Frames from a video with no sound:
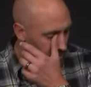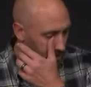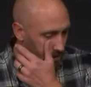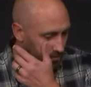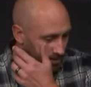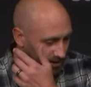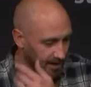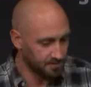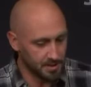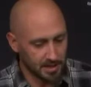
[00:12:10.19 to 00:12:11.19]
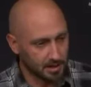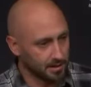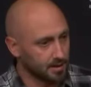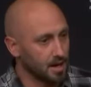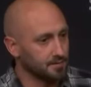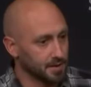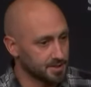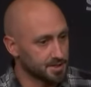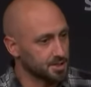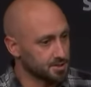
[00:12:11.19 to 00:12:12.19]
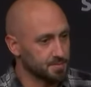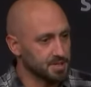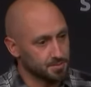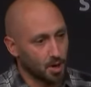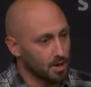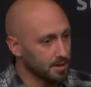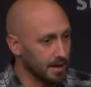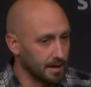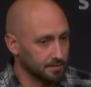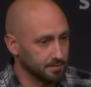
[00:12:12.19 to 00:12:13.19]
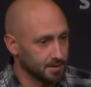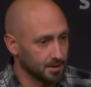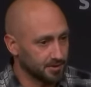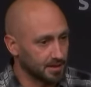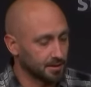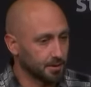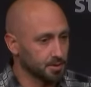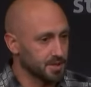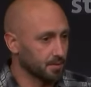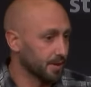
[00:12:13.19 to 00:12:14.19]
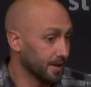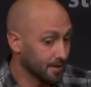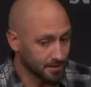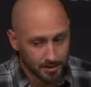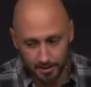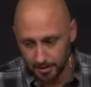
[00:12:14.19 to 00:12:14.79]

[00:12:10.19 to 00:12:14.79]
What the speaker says: it gave me the confidence to just be smart and, you know, take the throws that were there.